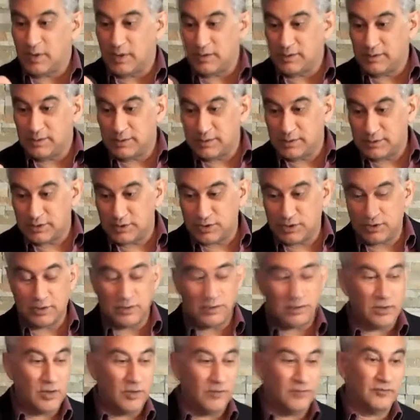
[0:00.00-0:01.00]
on
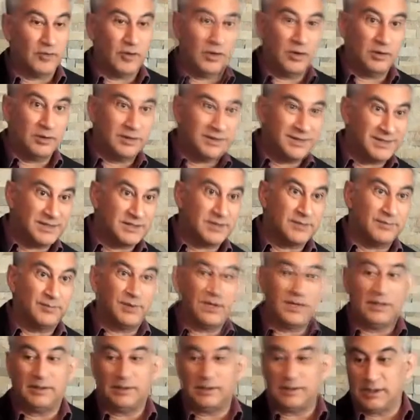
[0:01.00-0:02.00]
turnover, on
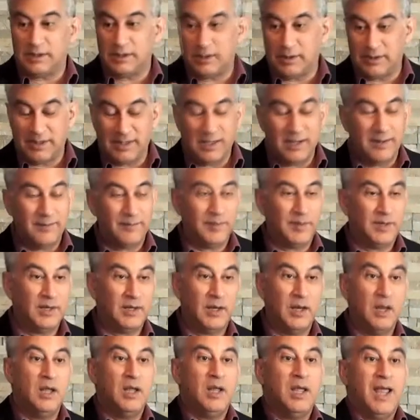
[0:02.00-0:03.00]
disability, on E A
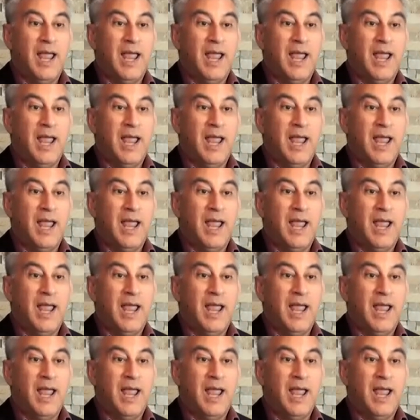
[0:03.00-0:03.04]
P,